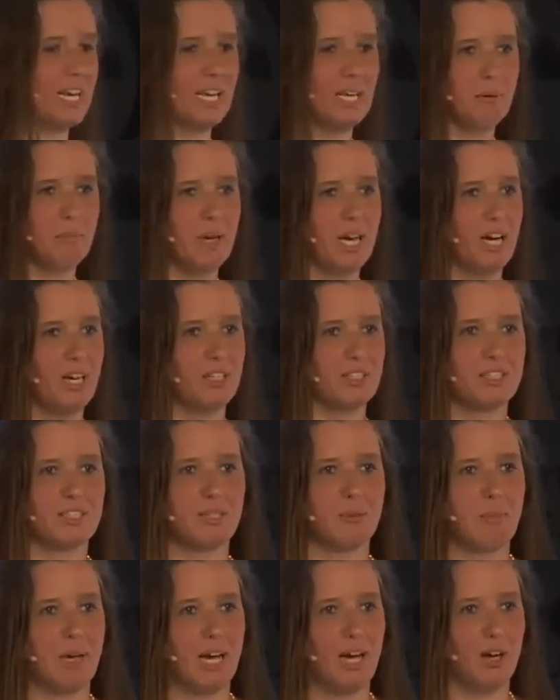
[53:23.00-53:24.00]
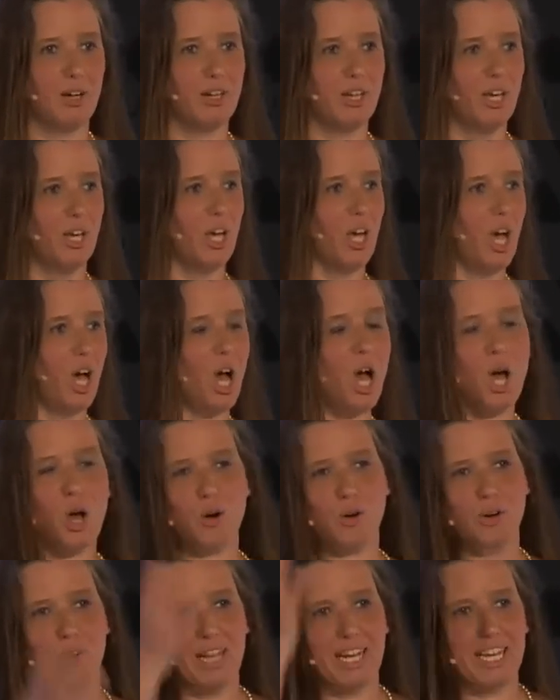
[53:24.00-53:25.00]
emails about,
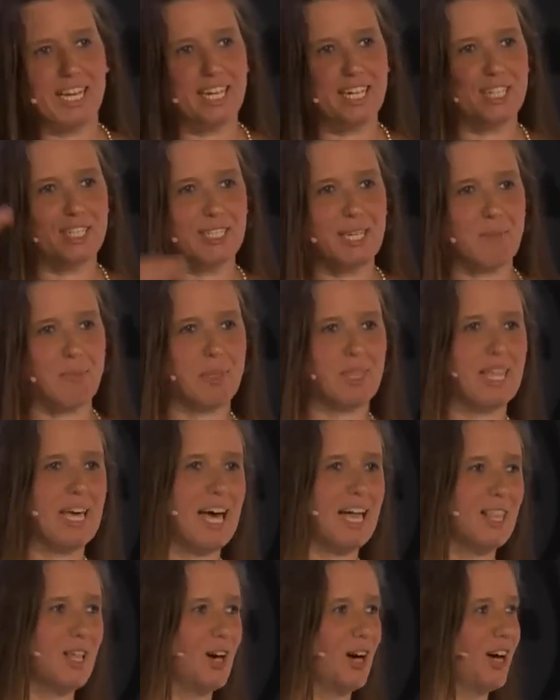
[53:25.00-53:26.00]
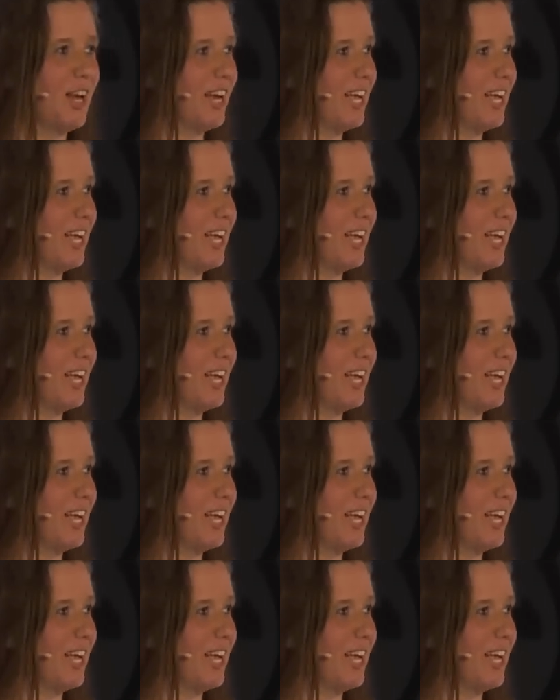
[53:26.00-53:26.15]
oh, and here's epitalon,